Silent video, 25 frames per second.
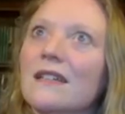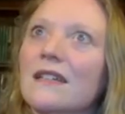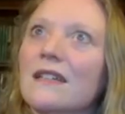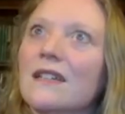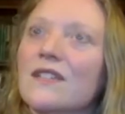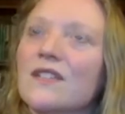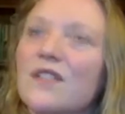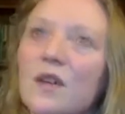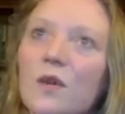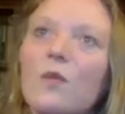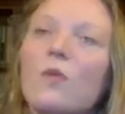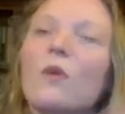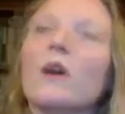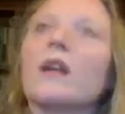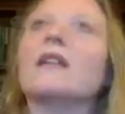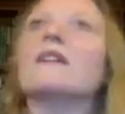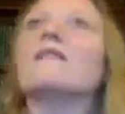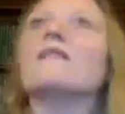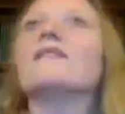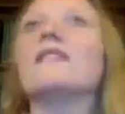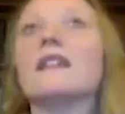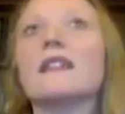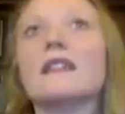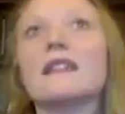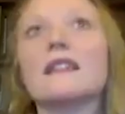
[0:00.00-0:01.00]
So one
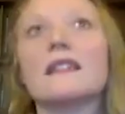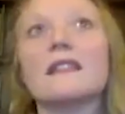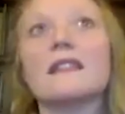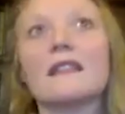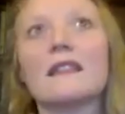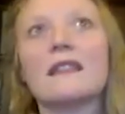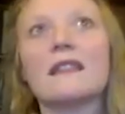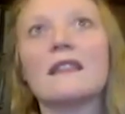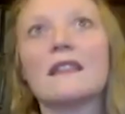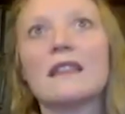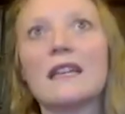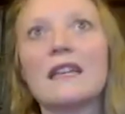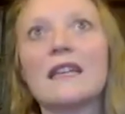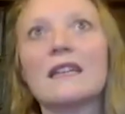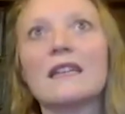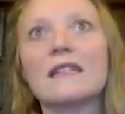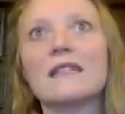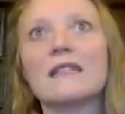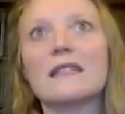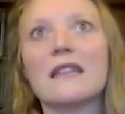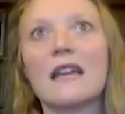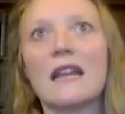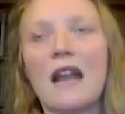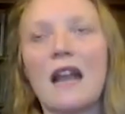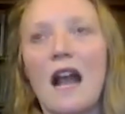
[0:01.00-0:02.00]
of the
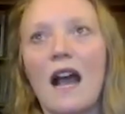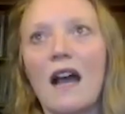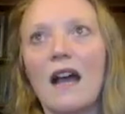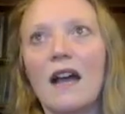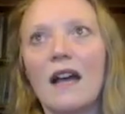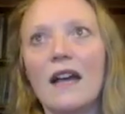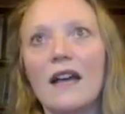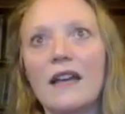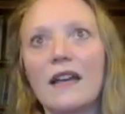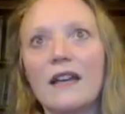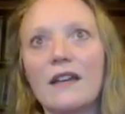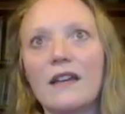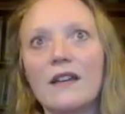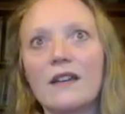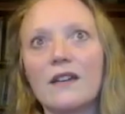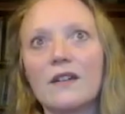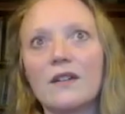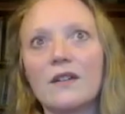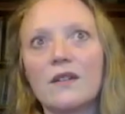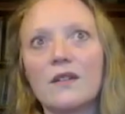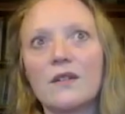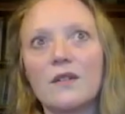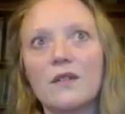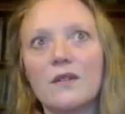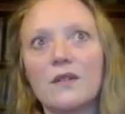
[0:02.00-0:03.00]
things that I
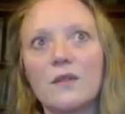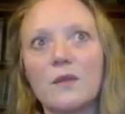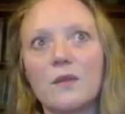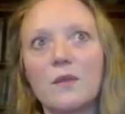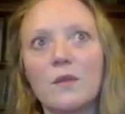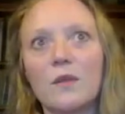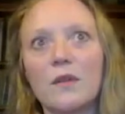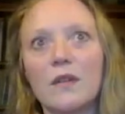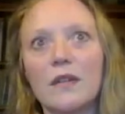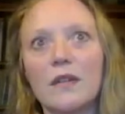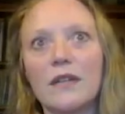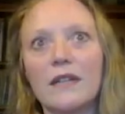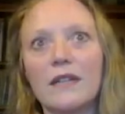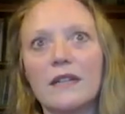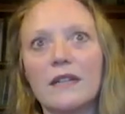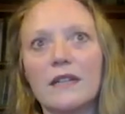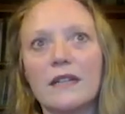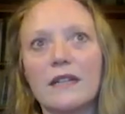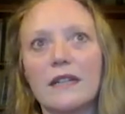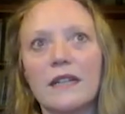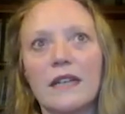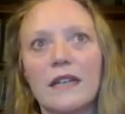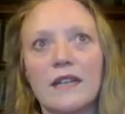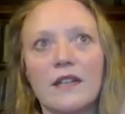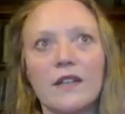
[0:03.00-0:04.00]
would
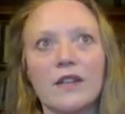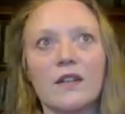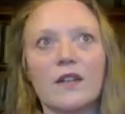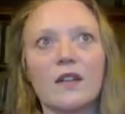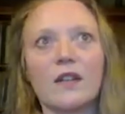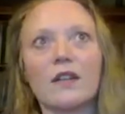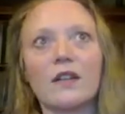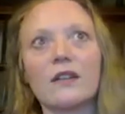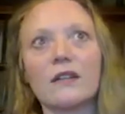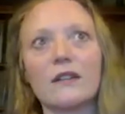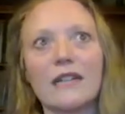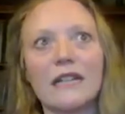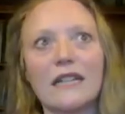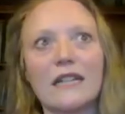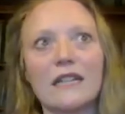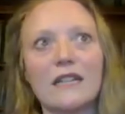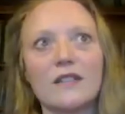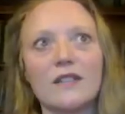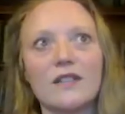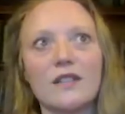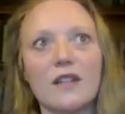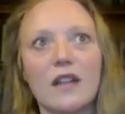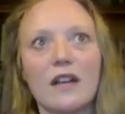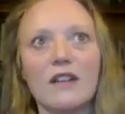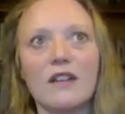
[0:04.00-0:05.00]

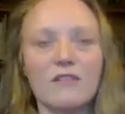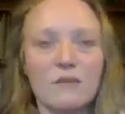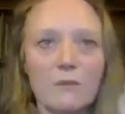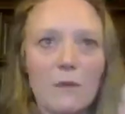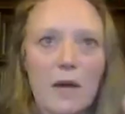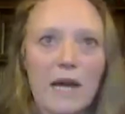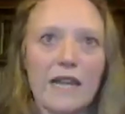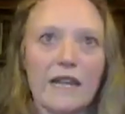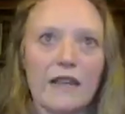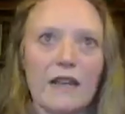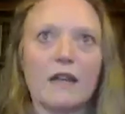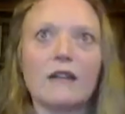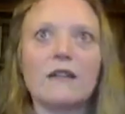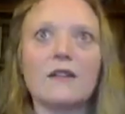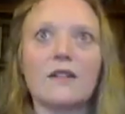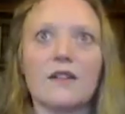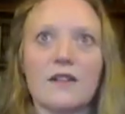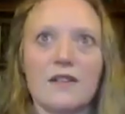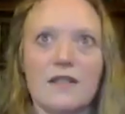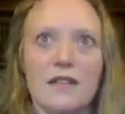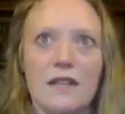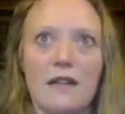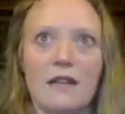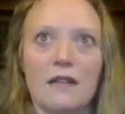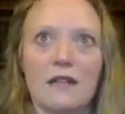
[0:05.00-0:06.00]
encourage of my younger
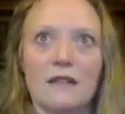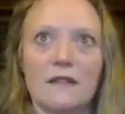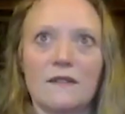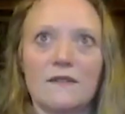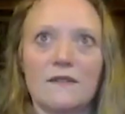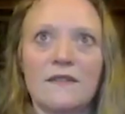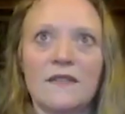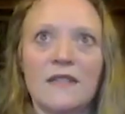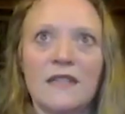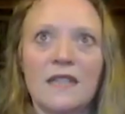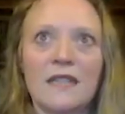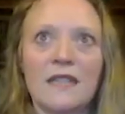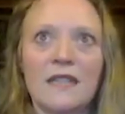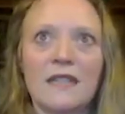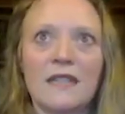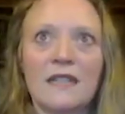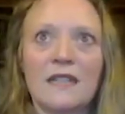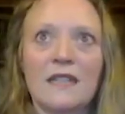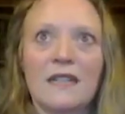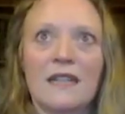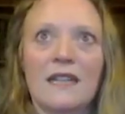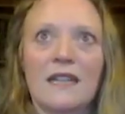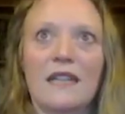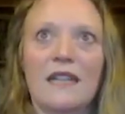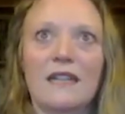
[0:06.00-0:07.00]
self
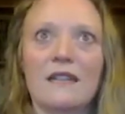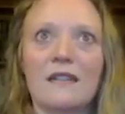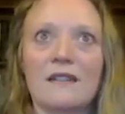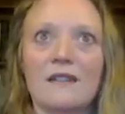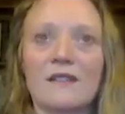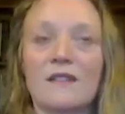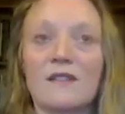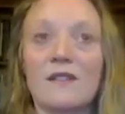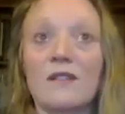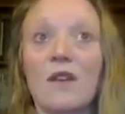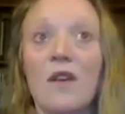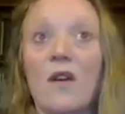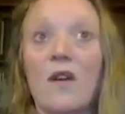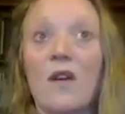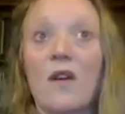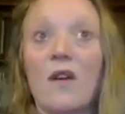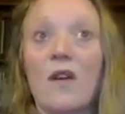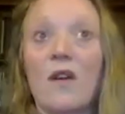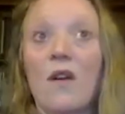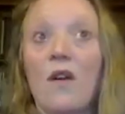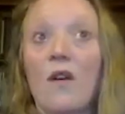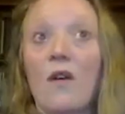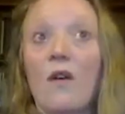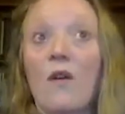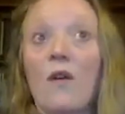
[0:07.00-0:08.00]
is,
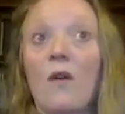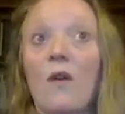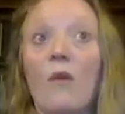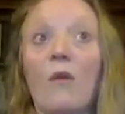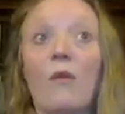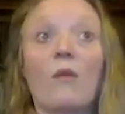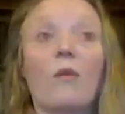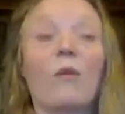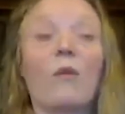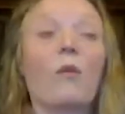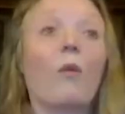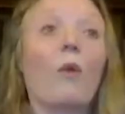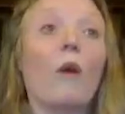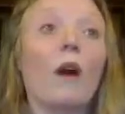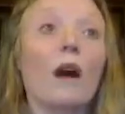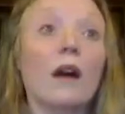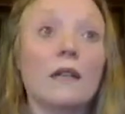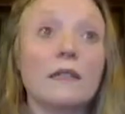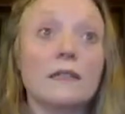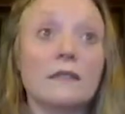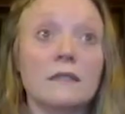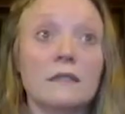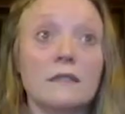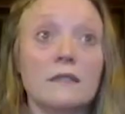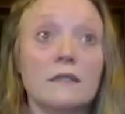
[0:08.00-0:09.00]

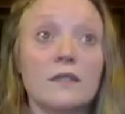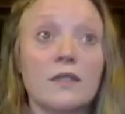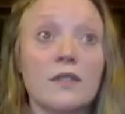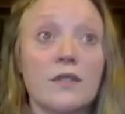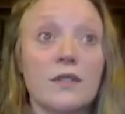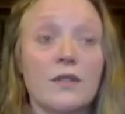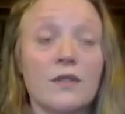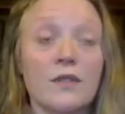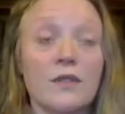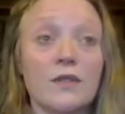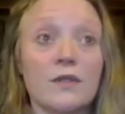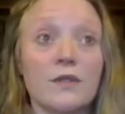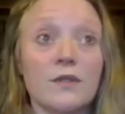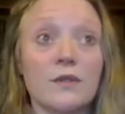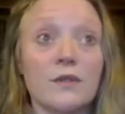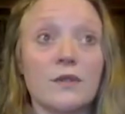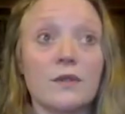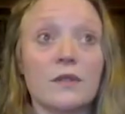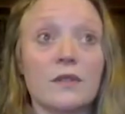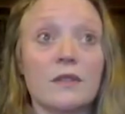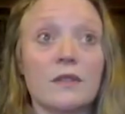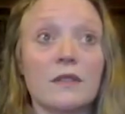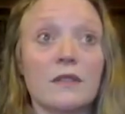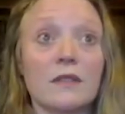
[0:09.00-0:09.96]
one, to